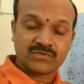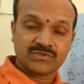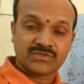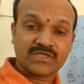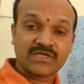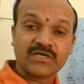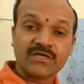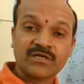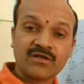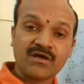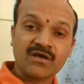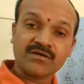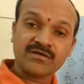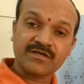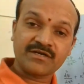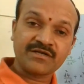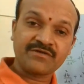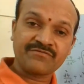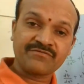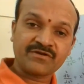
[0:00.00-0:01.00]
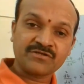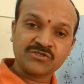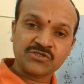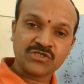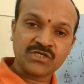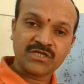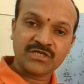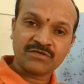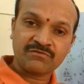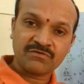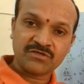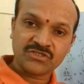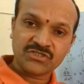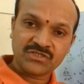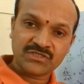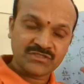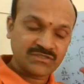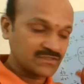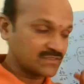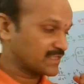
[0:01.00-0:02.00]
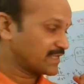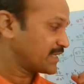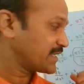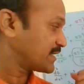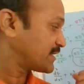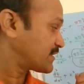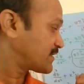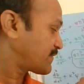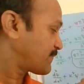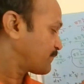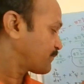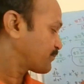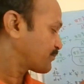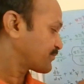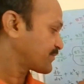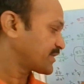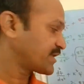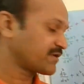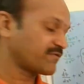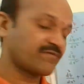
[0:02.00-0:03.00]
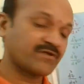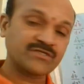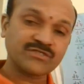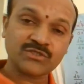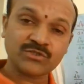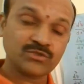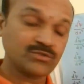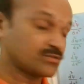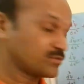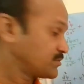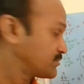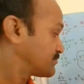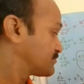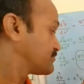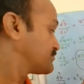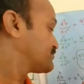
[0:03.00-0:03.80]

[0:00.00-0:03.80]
second order differential equation is there, equation